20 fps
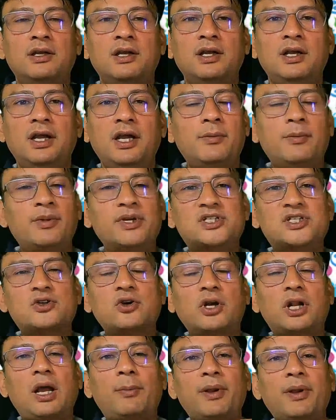It must not
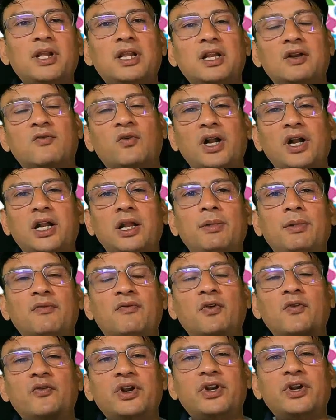happen that one day before
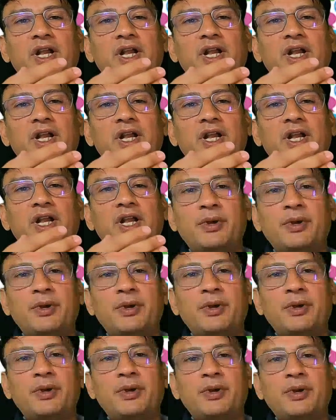we tell there is a parent-teacher
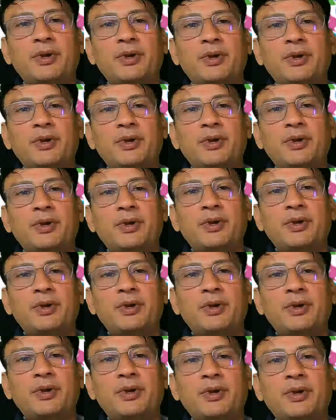meeting, parents might be
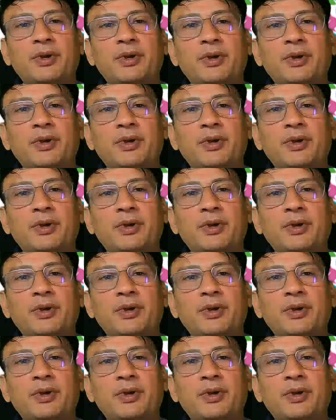busy.